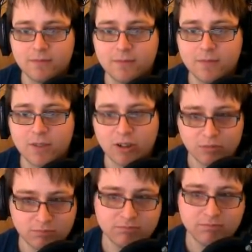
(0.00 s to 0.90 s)
So
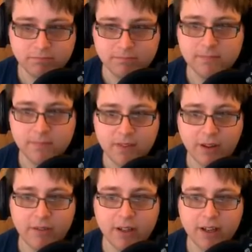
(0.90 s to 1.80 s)

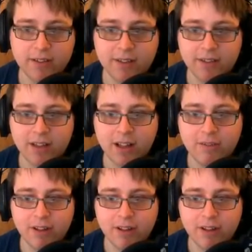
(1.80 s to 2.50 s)
definitely a nice art style. I feel like